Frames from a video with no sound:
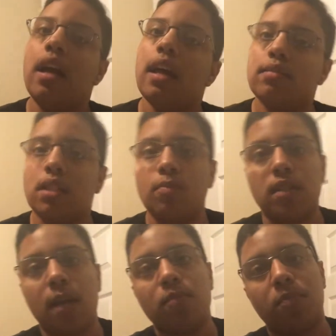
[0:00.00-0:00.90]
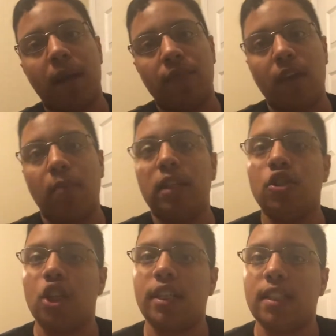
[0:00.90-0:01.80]
And sometimes my family
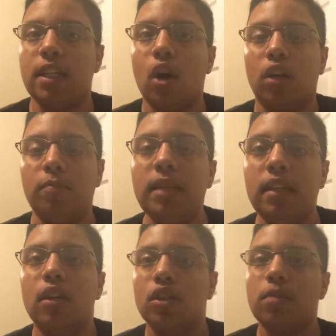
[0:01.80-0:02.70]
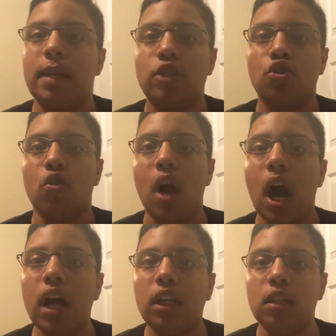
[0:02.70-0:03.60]
checks in on me to make sure
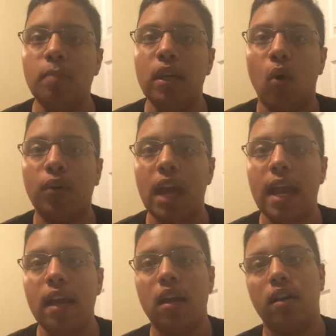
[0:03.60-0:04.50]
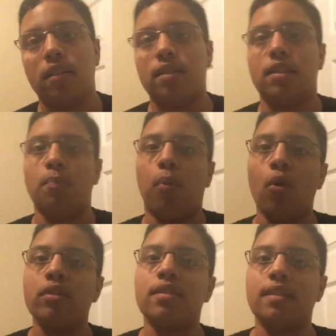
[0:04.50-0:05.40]
I'm going to be okay because it's
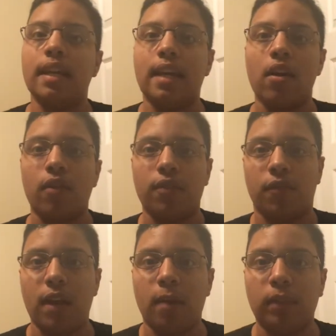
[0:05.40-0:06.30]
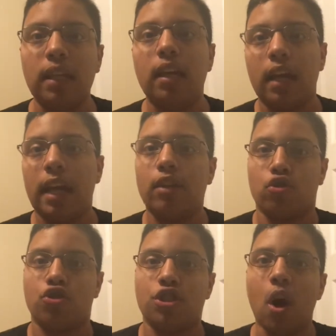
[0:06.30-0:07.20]
important to take care of your family and
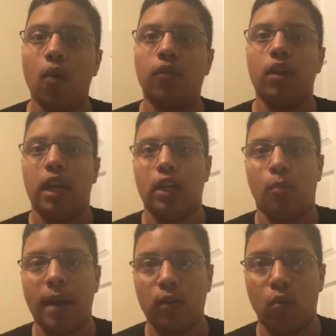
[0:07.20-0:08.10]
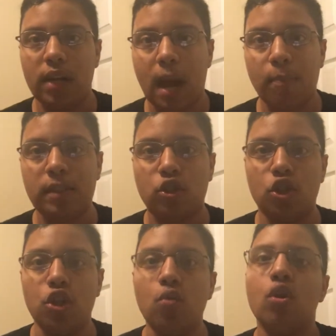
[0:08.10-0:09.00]
yourself. And no matter what happens
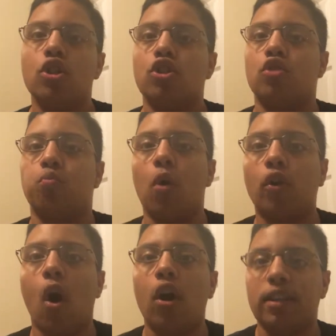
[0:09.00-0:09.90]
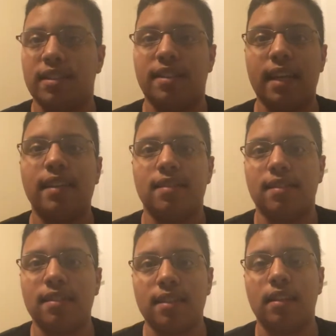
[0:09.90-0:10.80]
to you, just work hard and stay
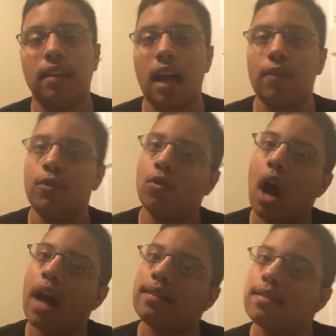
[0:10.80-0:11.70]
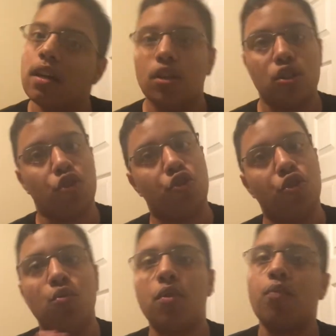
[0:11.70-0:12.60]
consistent in life, you guys. Just
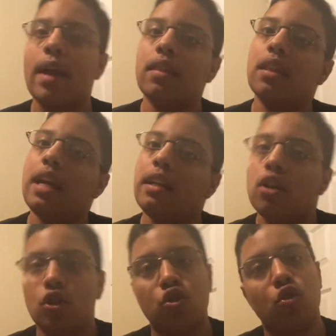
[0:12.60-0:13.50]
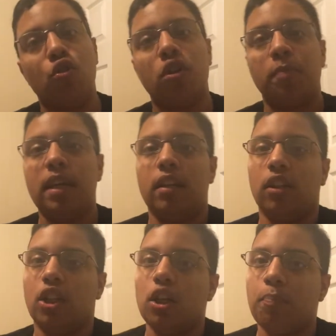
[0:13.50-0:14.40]
do the right thing so you can be in
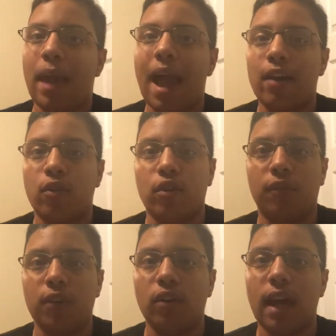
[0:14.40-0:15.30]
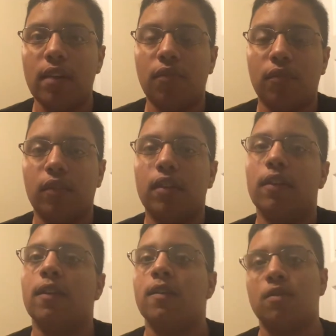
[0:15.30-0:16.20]
a good pattern of your life.
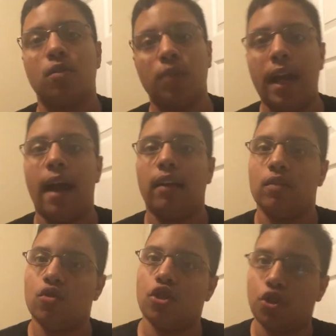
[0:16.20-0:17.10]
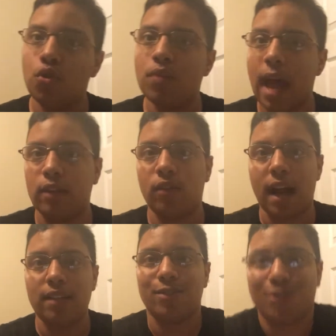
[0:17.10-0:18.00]
So yeah, just do that, you guys.